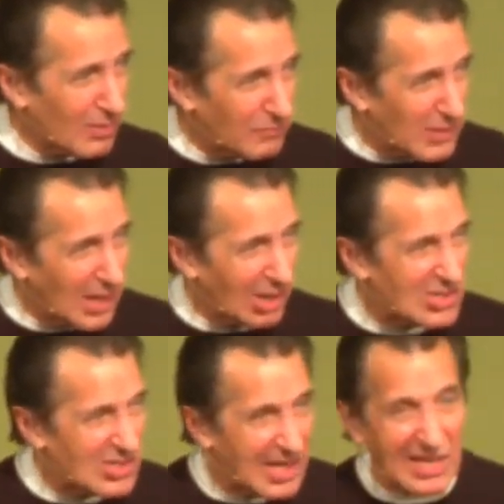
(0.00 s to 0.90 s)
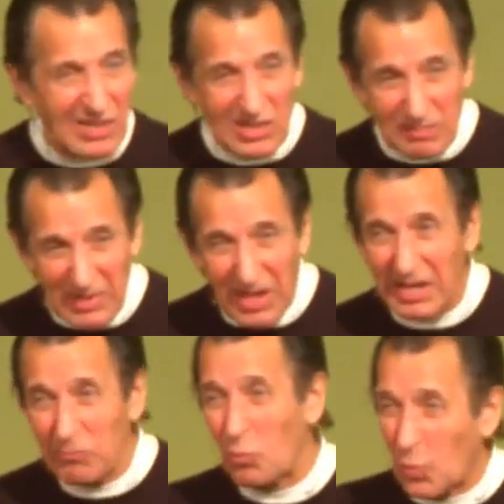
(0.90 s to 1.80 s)
of years it
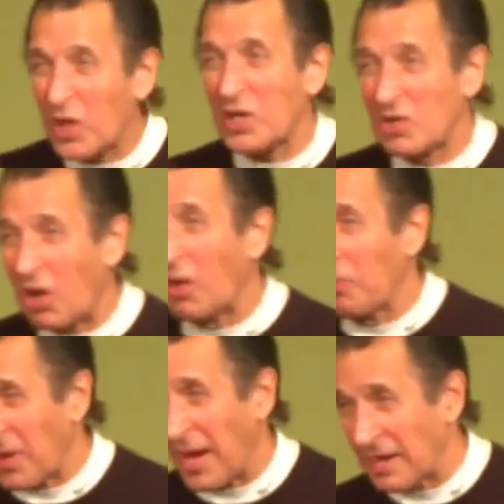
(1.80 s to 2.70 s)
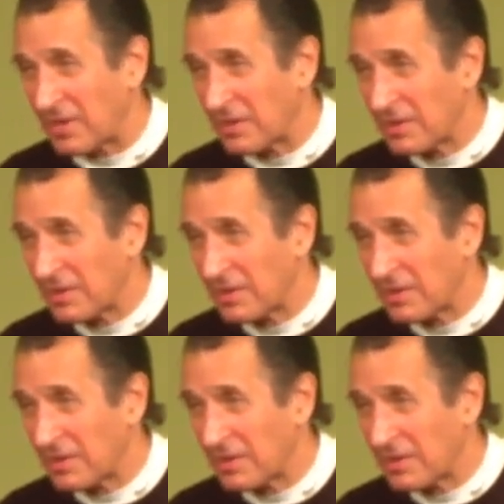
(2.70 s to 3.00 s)
God worked on that.